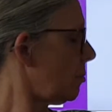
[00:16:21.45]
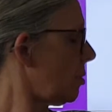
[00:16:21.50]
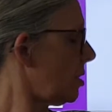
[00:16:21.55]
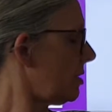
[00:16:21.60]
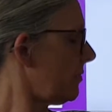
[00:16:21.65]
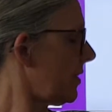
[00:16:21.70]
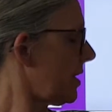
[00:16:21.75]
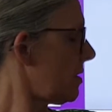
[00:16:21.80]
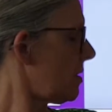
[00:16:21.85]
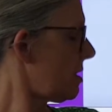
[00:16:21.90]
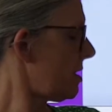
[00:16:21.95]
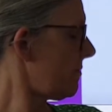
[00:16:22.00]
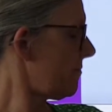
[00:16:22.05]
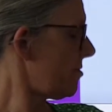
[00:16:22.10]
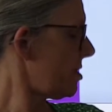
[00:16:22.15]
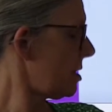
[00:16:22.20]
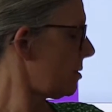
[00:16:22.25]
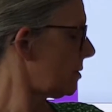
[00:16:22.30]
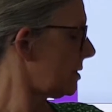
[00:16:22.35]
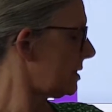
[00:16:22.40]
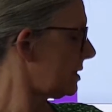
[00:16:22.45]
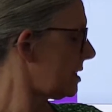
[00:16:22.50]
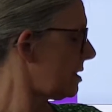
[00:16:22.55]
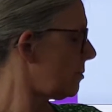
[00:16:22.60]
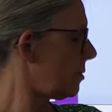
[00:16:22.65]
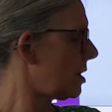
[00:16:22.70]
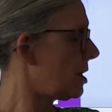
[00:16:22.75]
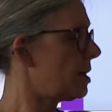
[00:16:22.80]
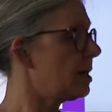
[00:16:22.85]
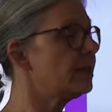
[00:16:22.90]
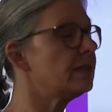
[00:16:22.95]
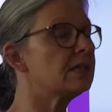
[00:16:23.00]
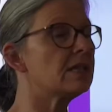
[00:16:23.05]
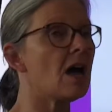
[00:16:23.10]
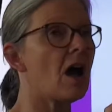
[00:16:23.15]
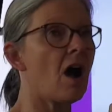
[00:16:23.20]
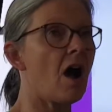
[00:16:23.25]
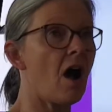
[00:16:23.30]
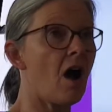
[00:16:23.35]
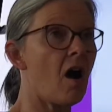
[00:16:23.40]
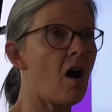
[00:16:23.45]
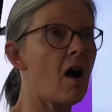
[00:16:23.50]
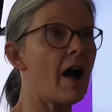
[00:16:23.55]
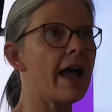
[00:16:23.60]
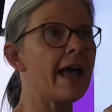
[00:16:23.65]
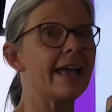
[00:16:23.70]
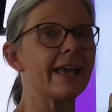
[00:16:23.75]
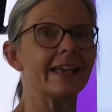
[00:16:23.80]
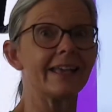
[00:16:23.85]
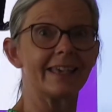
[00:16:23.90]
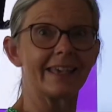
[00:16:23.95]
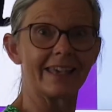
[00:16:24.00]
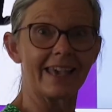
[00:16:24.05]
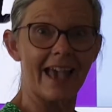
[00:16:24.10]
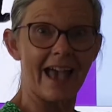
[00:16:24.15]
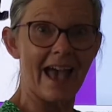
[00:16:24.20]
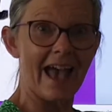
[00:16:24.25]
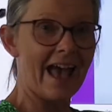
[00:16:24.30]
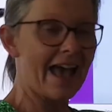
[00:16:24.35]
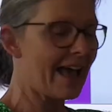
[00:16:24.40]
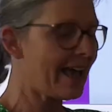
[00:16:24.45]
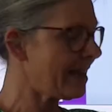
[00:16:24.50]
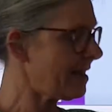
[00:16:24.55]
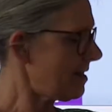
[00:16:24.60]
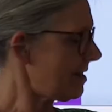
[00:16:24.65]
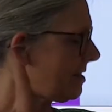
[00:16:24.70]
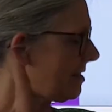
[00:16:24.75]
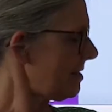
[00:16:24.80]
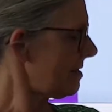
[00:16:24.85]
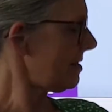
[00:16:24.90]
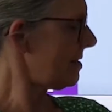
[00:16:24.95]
one of our high frequency words, I can,